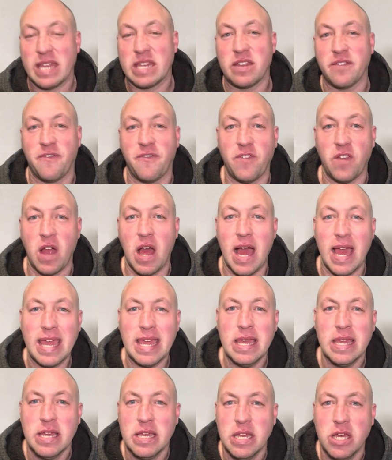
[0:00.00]
to fly
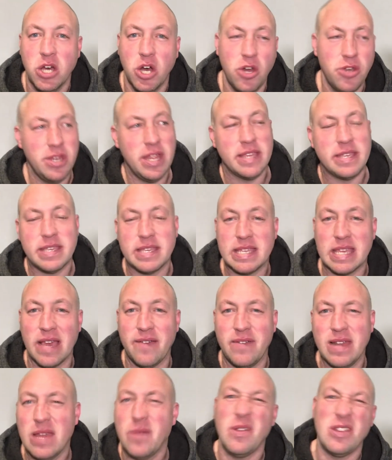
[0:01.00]

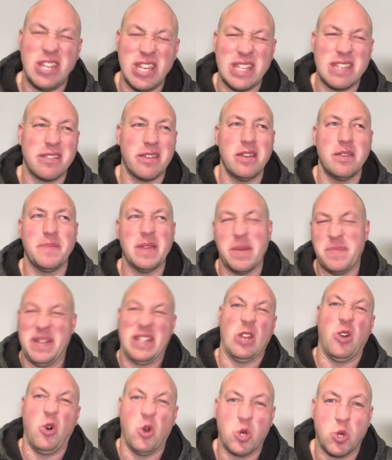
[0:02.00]
unnecessarily, which is going to be a bit
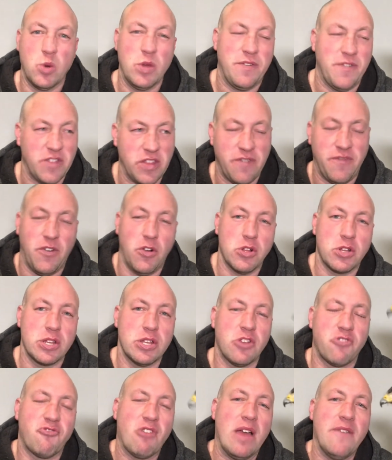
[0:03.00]
awkward for the
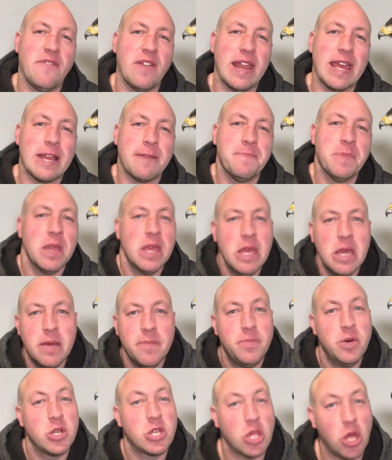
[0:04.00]
falconer travelling,
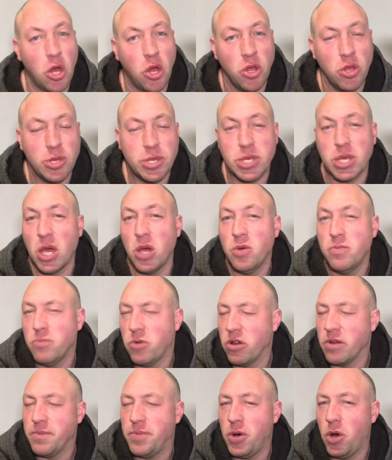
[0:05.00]
but also,
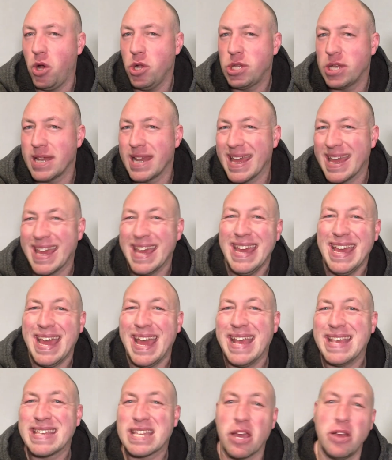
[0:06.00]
more importantly,
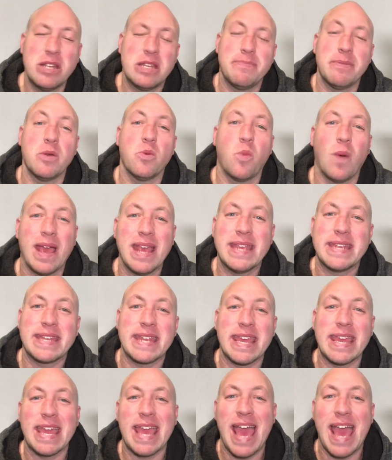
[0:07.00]
it's going to be wasting